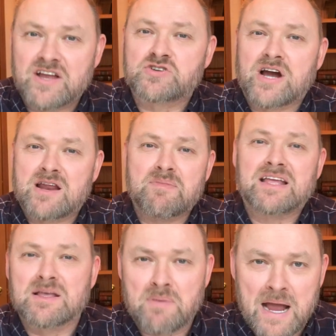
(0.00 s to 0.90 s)
and try to
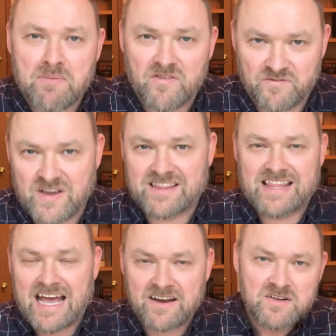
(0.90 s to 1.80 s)
make the Bible fit
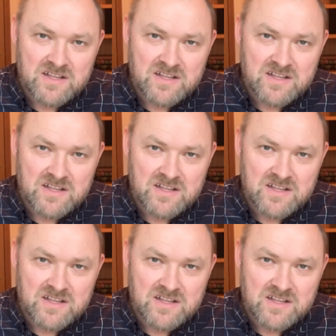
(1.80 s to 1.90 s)
that.